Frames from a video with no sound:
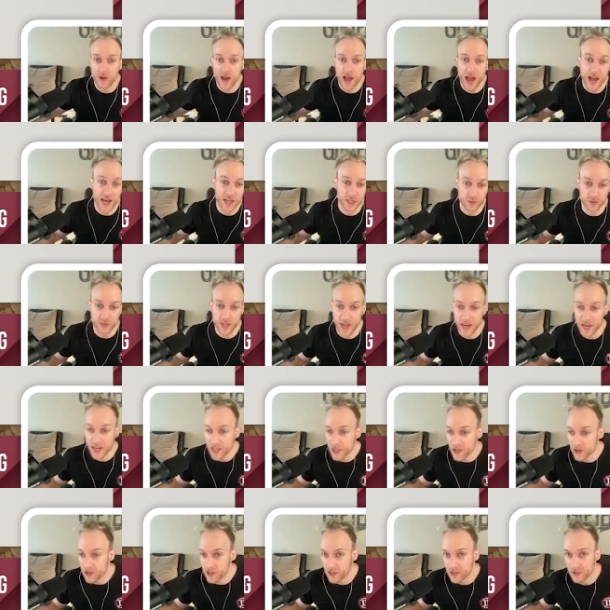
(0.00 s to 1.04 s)
as with any
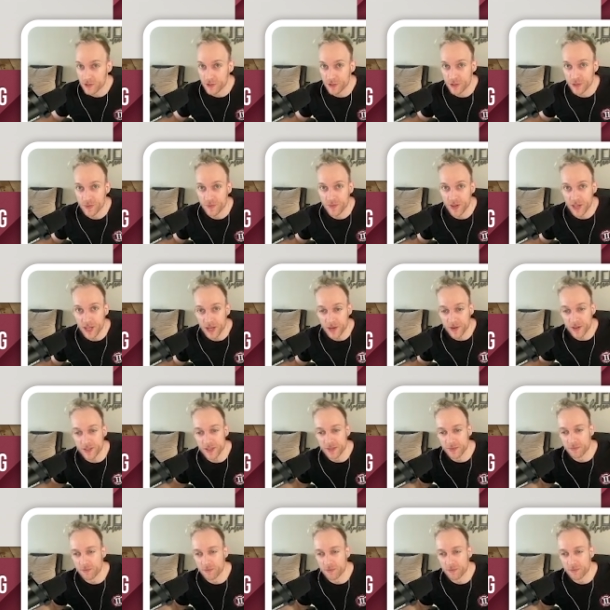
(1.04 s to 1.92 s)
good YouTube video, it's